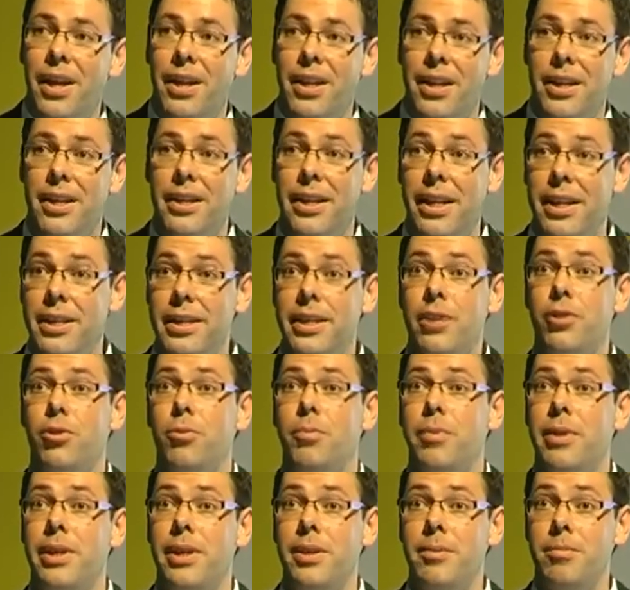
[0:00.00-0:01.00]
they need to
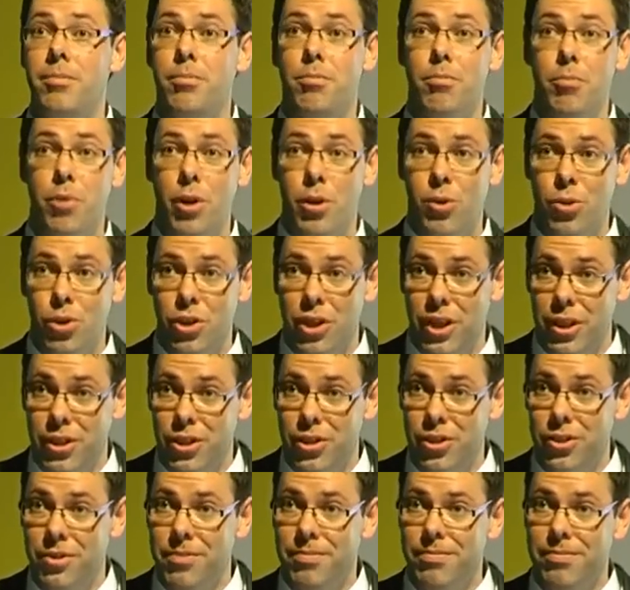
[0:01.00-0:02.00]
be
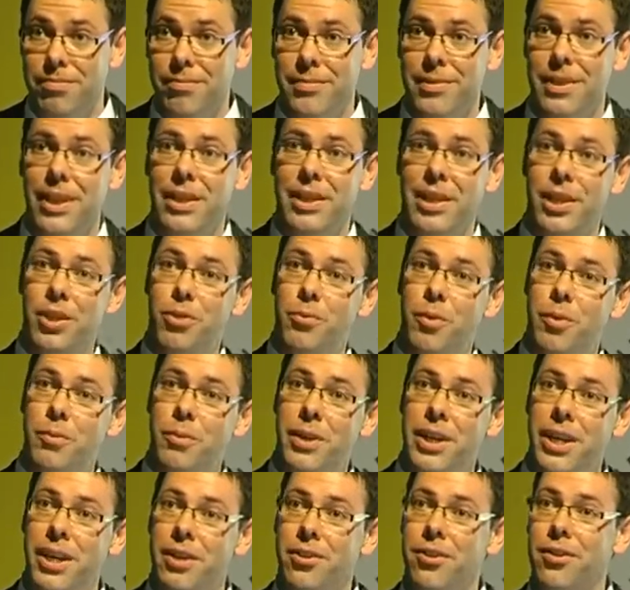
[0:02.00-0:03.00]
processed. And that's when we
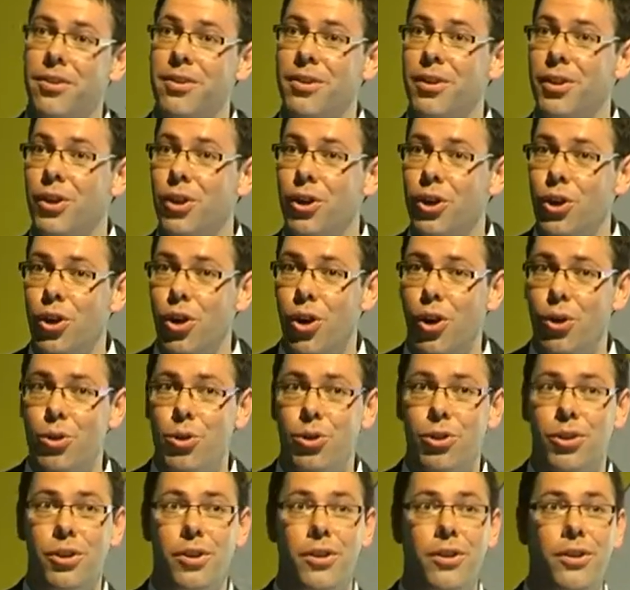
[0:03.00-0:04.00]
get
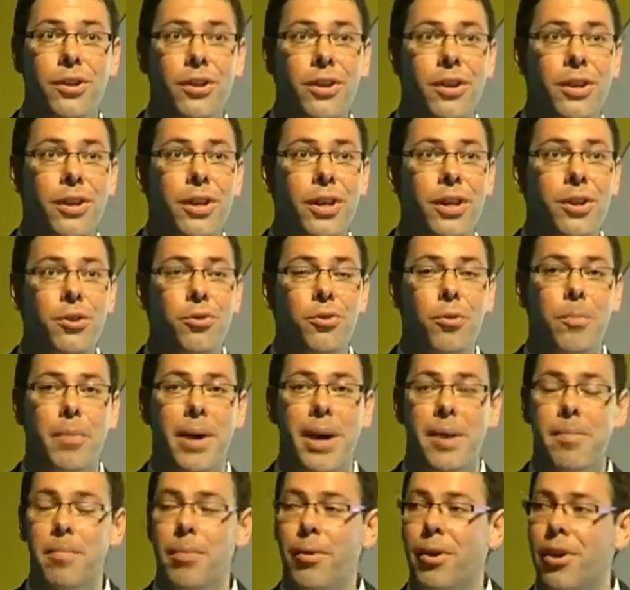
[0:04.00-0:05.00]
closer to
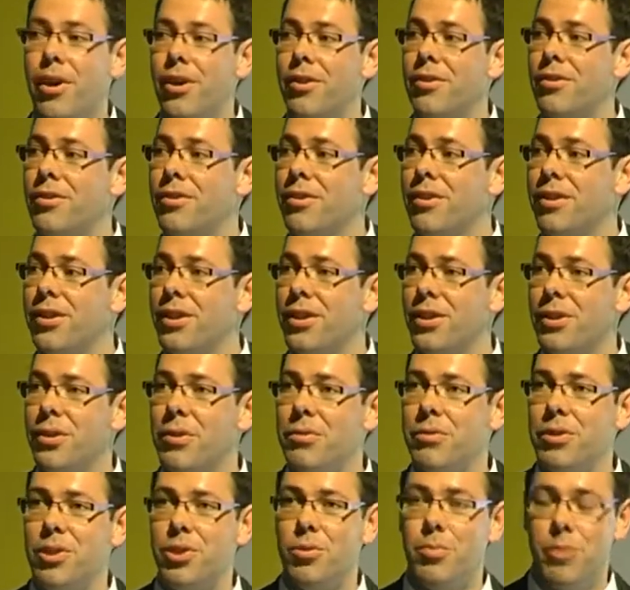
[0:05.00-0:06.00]
my part of
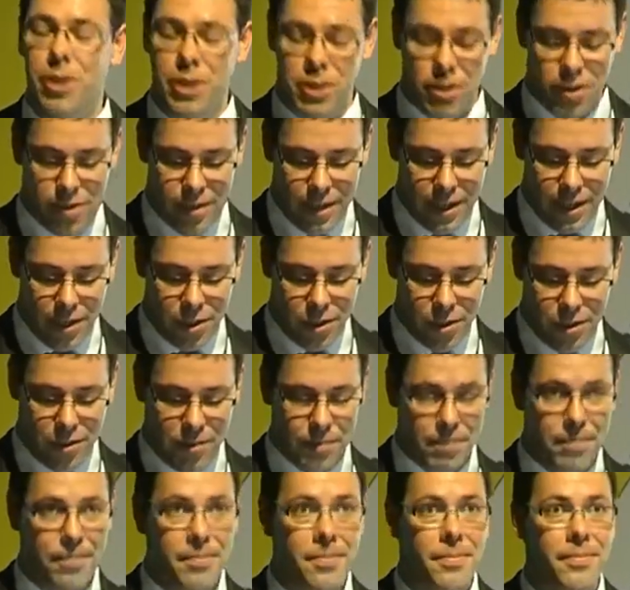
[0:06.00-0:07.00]
this presentation.
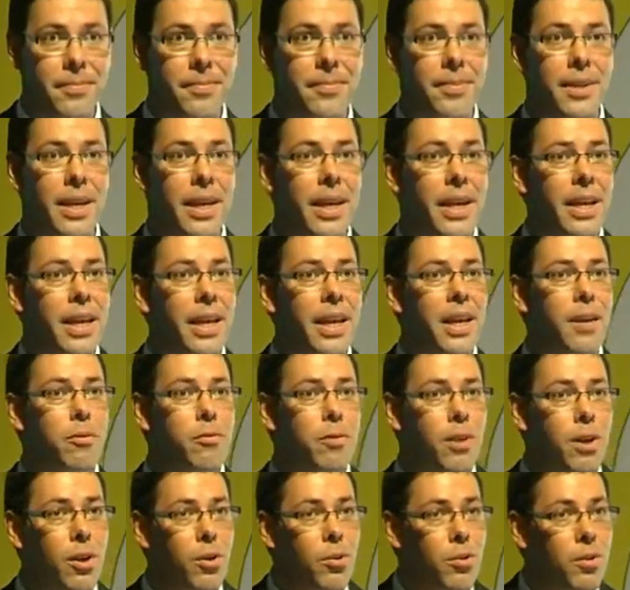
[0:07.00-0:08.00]
If
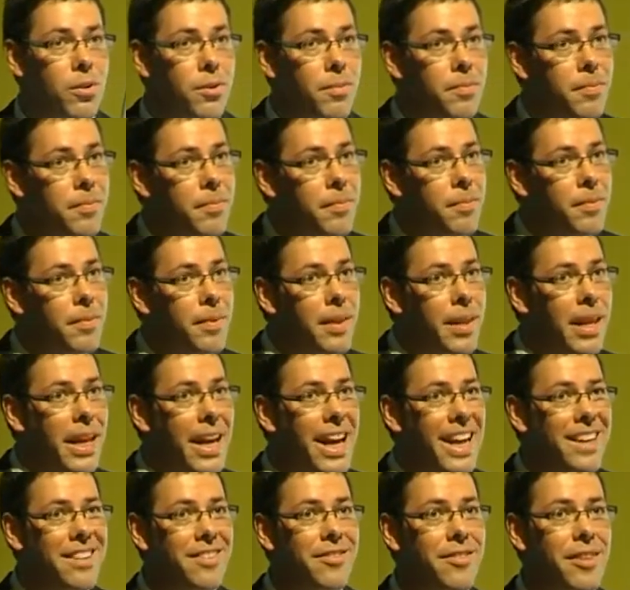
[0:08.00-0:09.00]
we look
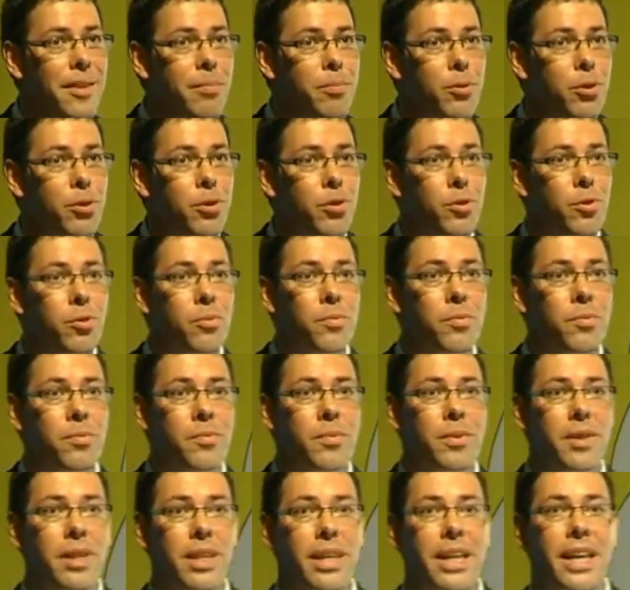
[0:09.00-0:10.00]
at a typical
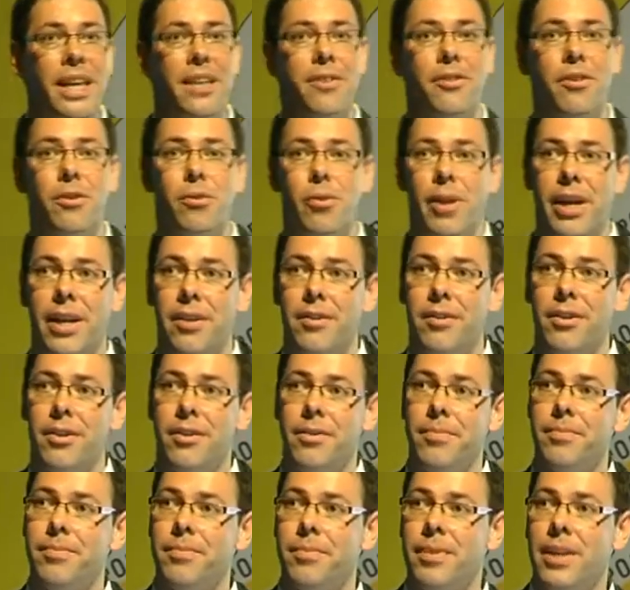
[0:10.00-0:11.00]
integrator,
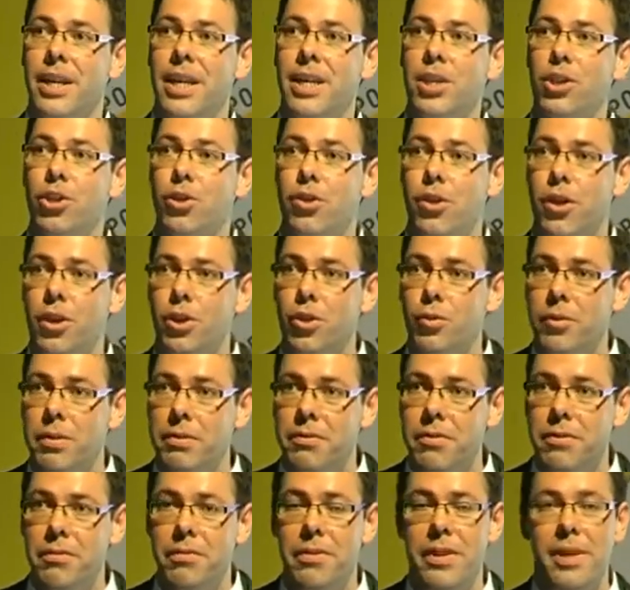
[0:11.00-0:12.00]
and starts with
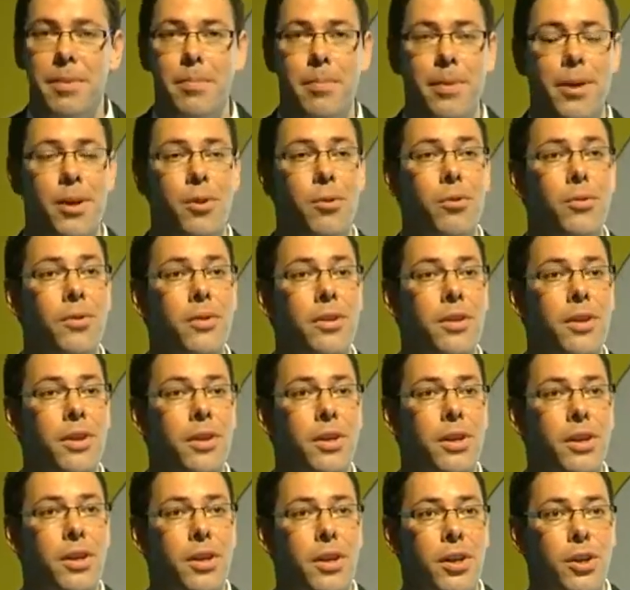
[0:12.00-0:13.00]
the feed mill,
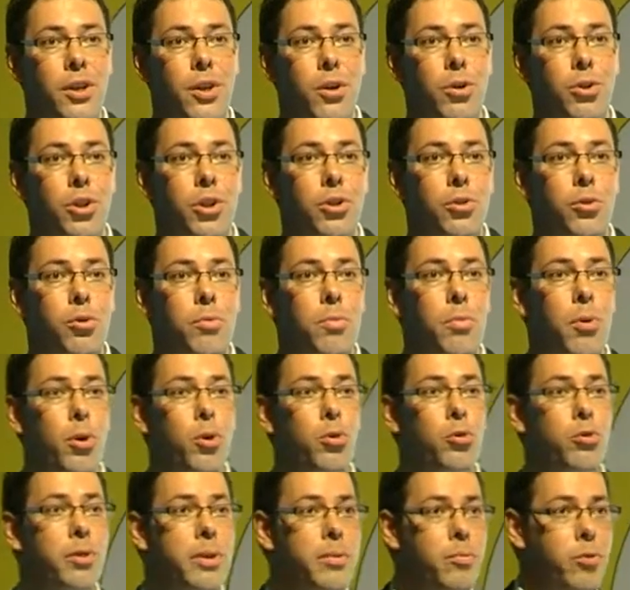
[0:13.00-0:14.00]
goes into
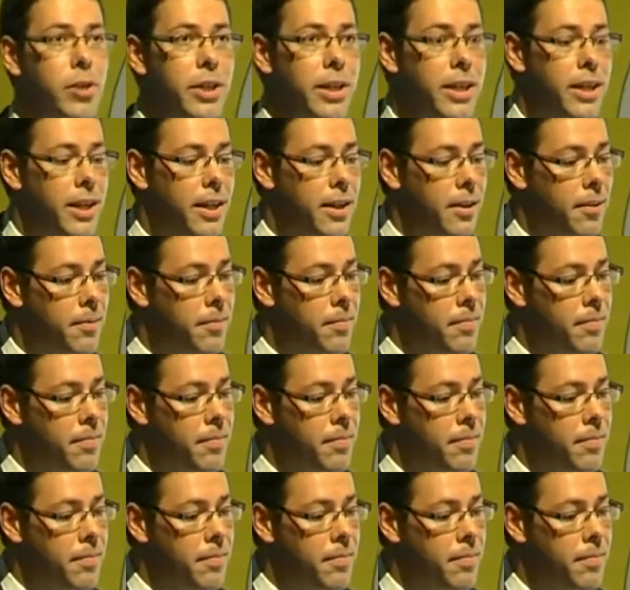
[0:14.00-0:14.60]
poultry breeding,